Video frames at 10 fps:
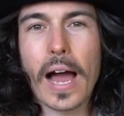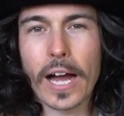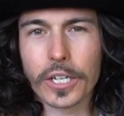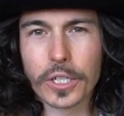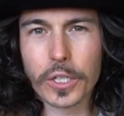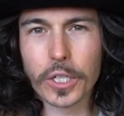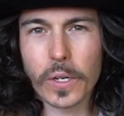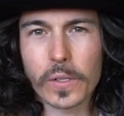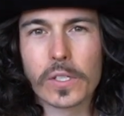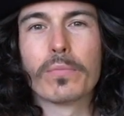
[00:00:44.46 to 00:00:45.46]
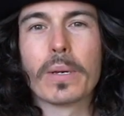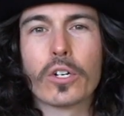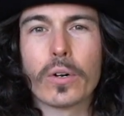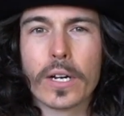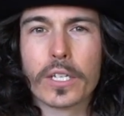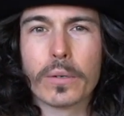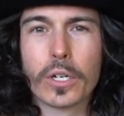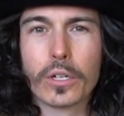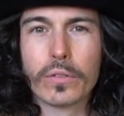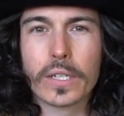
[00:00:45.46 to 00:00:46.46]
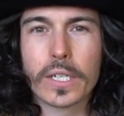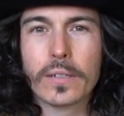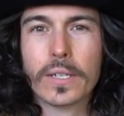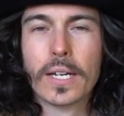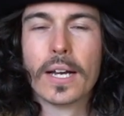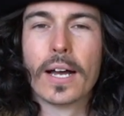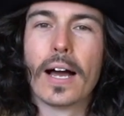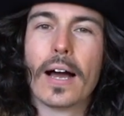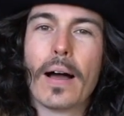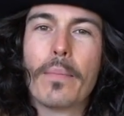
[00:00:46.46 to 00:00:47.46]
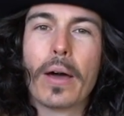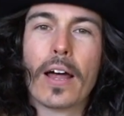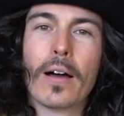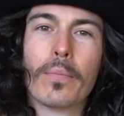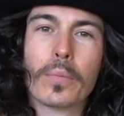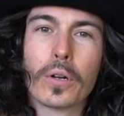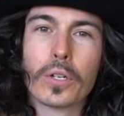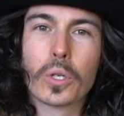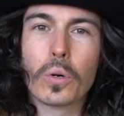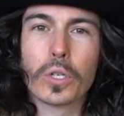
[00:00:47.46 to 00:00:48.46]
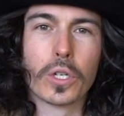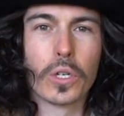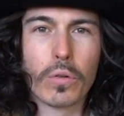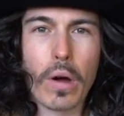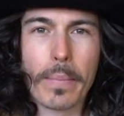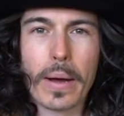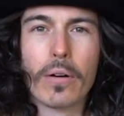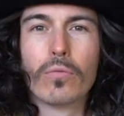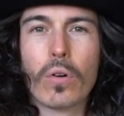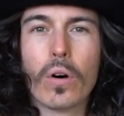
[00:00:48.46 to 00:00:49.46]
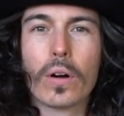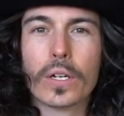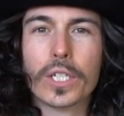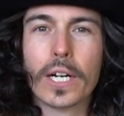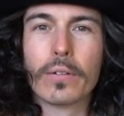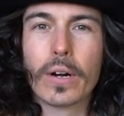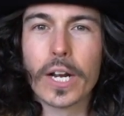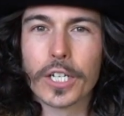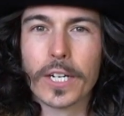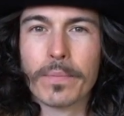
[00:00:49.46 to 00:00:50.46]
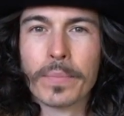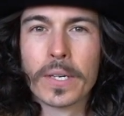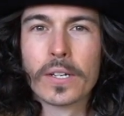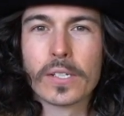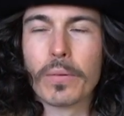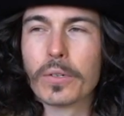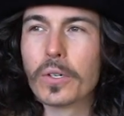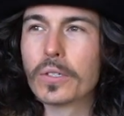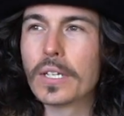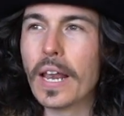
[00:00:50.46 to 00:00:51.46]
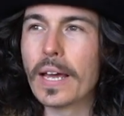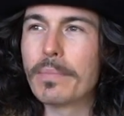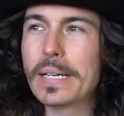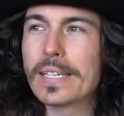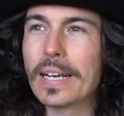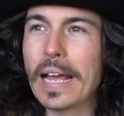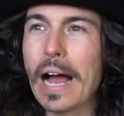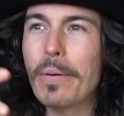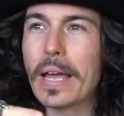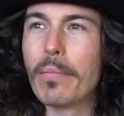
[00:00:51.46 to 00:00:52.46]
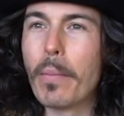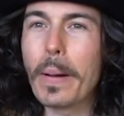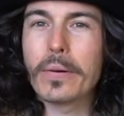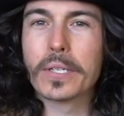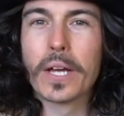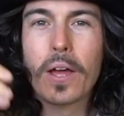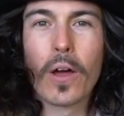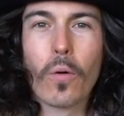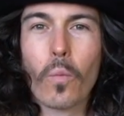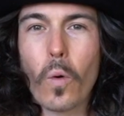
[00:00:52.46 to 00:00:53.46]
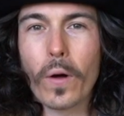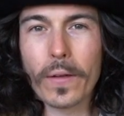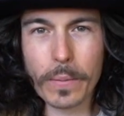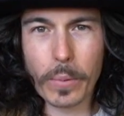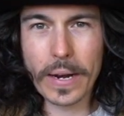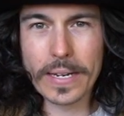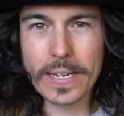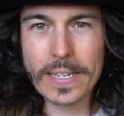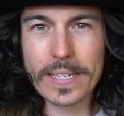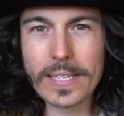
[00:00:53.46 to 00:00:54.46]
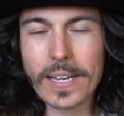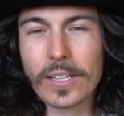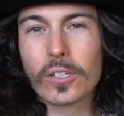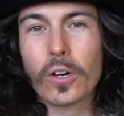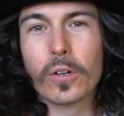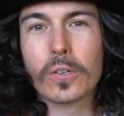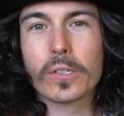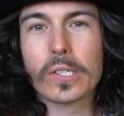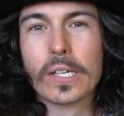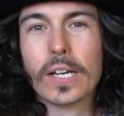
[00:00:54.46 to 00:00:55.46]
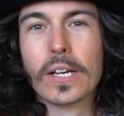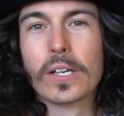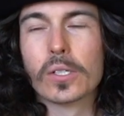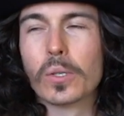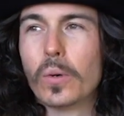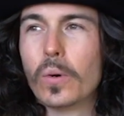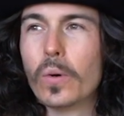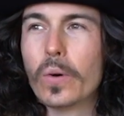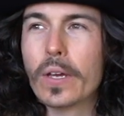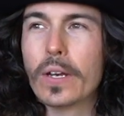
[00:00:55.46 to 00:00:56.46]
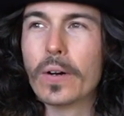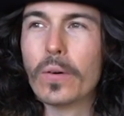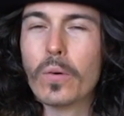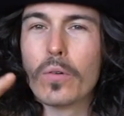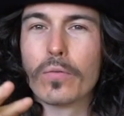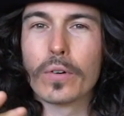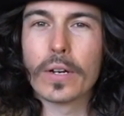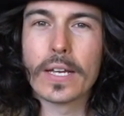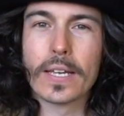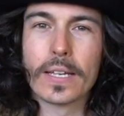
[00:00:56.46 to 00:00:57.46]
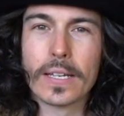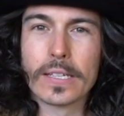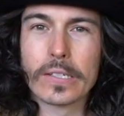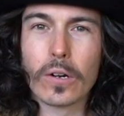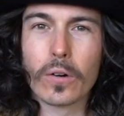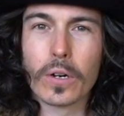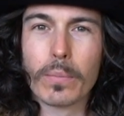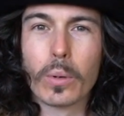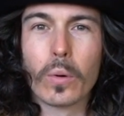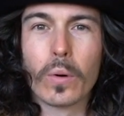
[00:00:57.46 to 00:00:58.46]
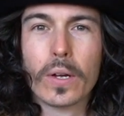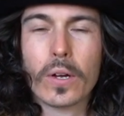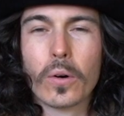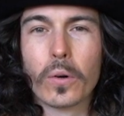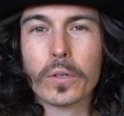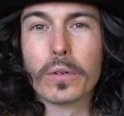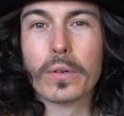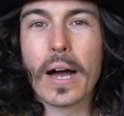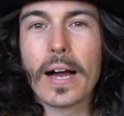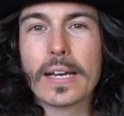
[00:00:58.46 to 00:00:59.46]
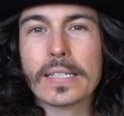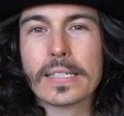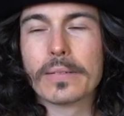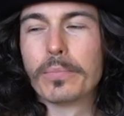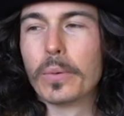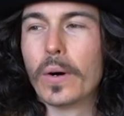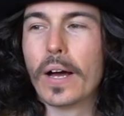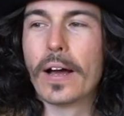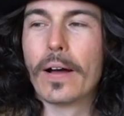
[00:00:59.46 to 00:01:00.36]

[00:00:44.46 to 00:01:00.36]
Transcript: action shots of me trying to do a cool video. And I'm going to talk to you about Wrong Generation. So I want to talk to you like basically how it came about, what the brand is, it's girls. So, you know, hopefully it's not going to bore all you guys, but